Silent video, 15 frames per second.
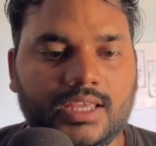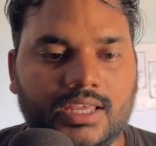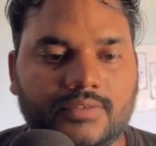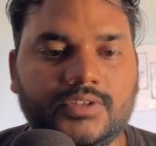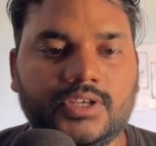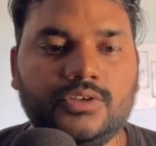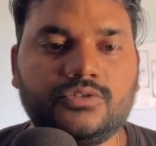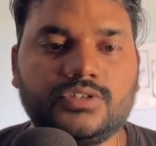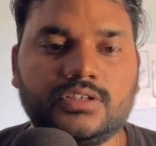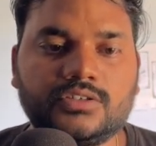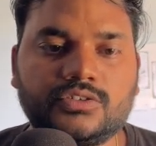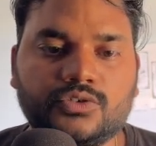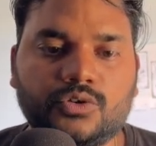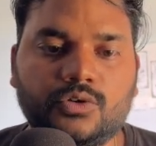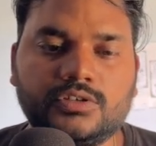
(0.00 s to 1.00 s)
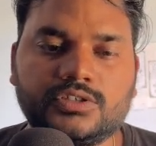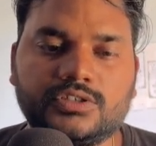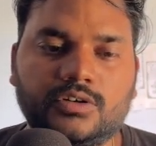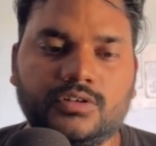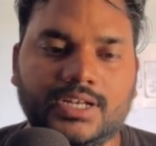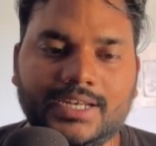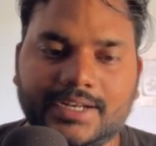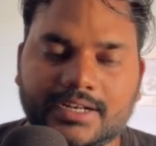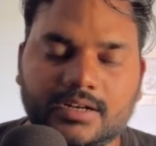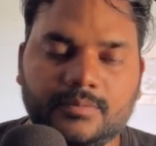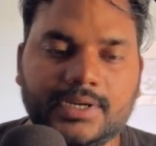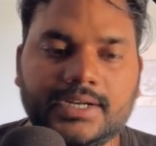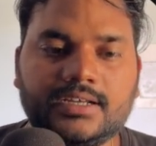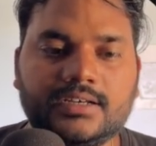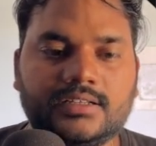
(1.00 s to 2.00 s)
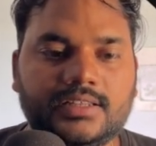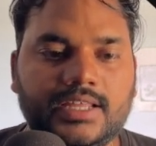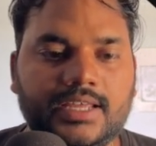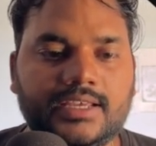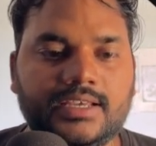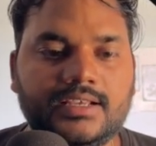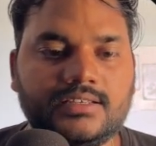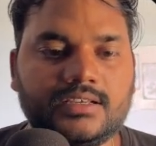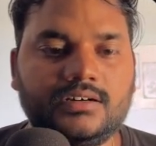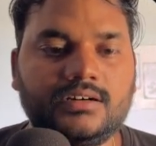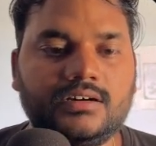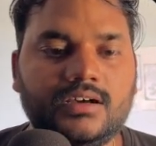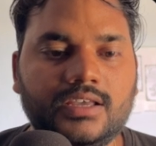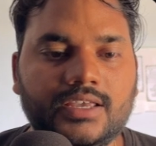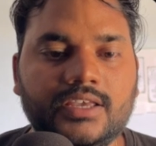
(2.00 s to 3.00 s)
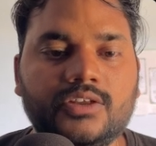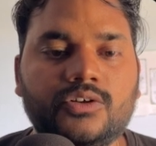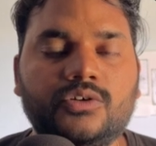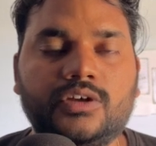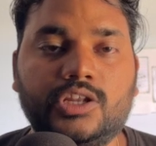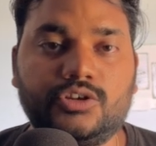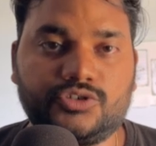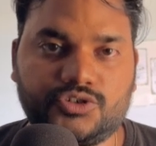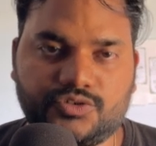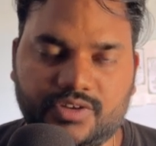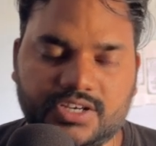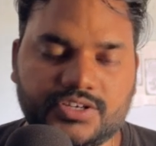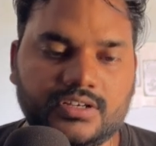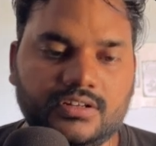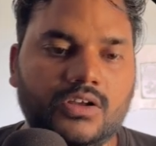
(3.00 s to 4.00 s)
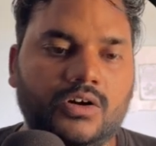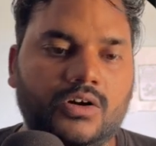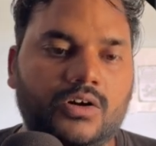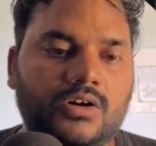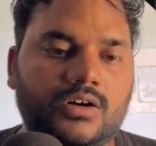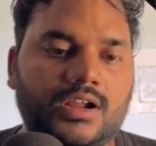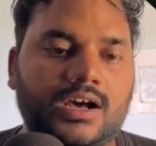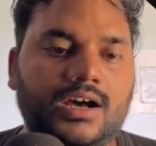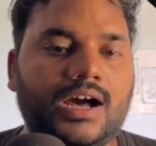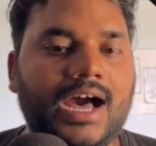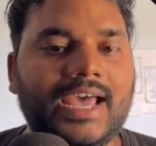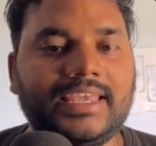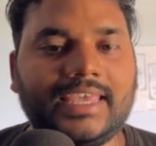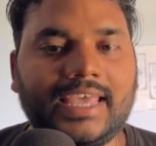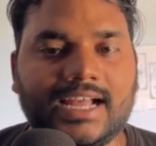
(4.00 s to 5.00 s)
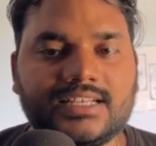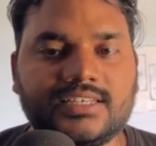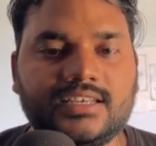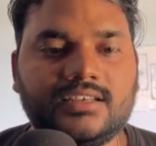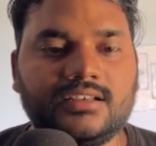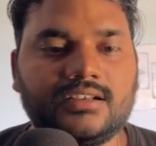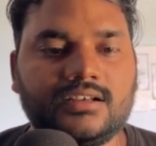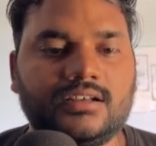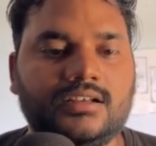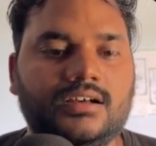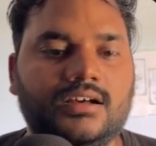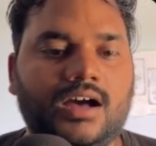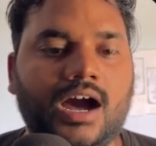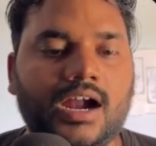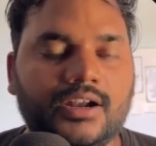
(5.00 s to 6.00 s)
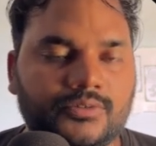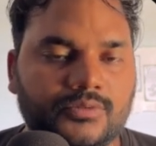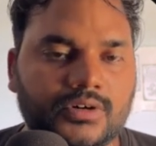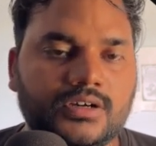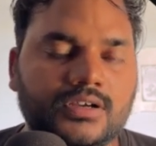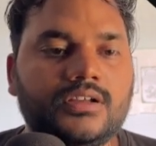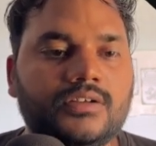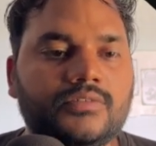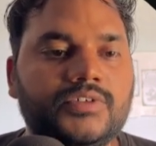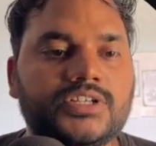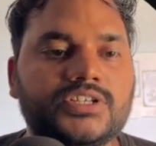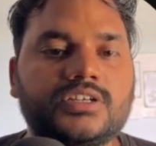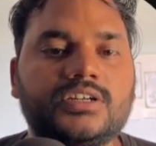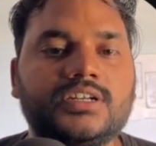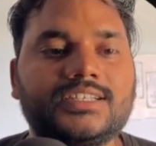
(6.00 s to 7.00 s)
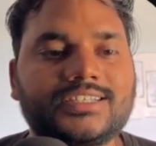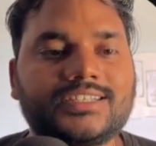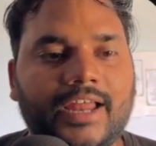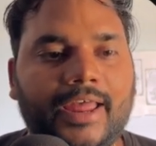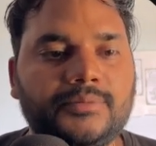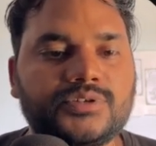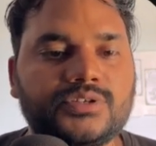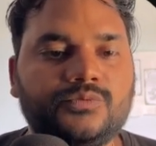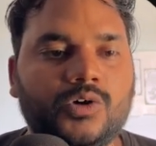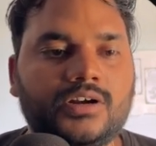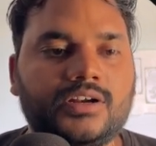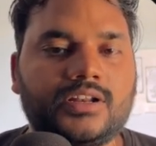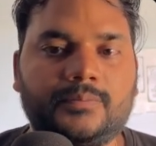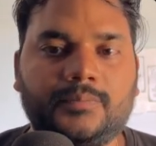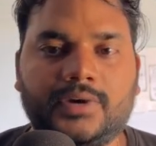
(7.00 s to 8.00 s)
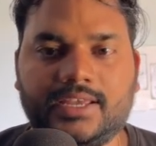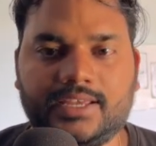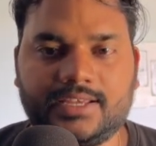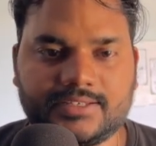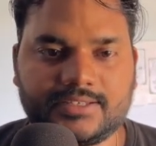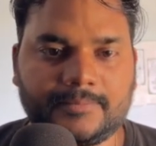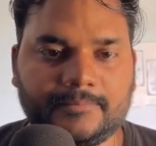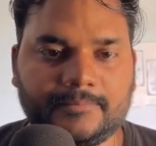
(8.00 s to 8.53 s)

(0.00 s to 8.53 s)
If the user scrolls down a little bit, there is a hero illustration or a eye-catching artwork which describes what Tripa is.